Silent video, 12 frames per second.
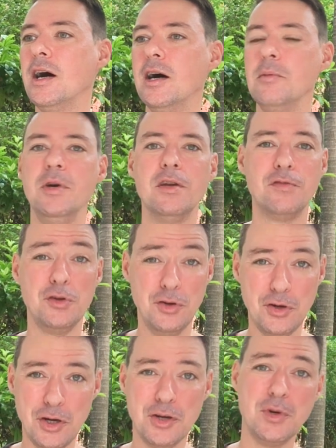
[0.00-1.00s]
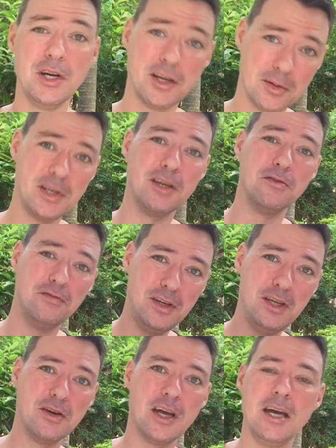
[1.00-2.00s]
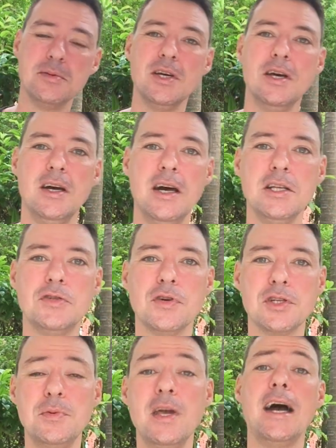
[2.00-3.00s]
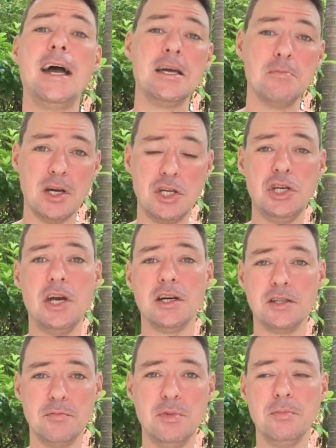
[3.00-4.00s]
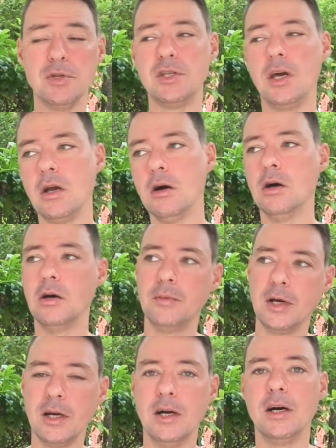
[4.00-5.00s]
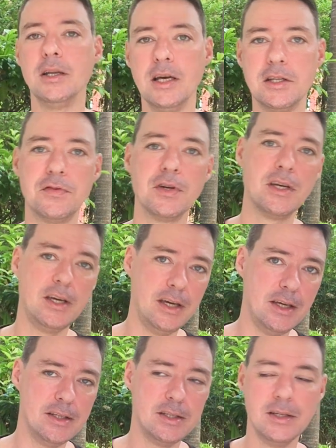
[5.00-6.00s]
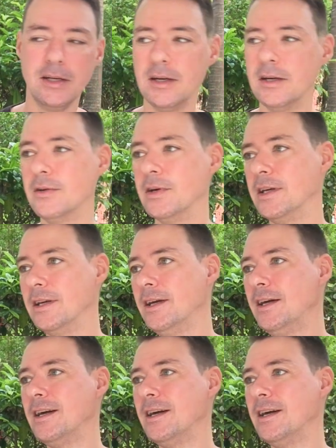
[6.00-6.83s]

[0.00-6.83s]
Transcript: bit of a nerd when it comes down to video games, and trust me, I had my shares of people saying, oh my God, that's for kids, you know, and